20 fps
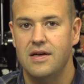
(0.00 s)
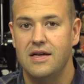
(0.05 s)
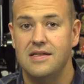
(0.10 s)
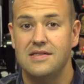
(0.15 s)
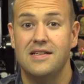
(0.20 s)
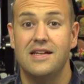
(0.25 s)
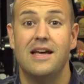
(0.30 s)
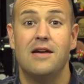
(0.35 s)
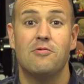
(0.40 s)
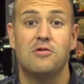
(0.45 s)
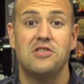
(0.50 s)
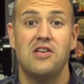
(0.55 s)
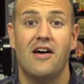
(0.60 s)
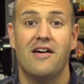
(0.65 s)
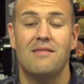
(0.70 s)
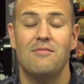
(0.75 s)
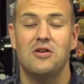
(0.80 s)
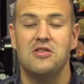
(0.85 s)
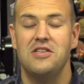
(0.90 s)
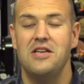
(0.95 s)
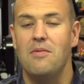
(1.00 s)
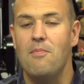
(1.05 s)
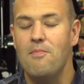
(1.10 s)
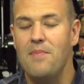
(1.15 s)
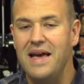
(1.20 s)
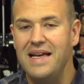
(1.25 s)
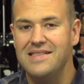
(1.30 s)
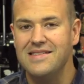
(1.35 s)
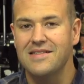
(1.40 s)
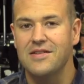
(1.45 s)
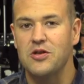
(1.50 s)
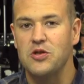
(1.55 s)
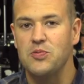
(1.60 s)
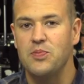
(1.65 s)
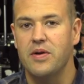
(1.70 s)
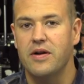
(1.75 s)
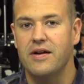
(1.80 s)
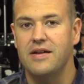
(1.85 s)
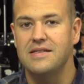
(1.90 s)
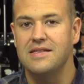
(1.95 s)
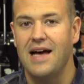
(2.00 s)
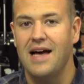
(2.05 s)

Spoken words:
Today we're talking about the amazing experience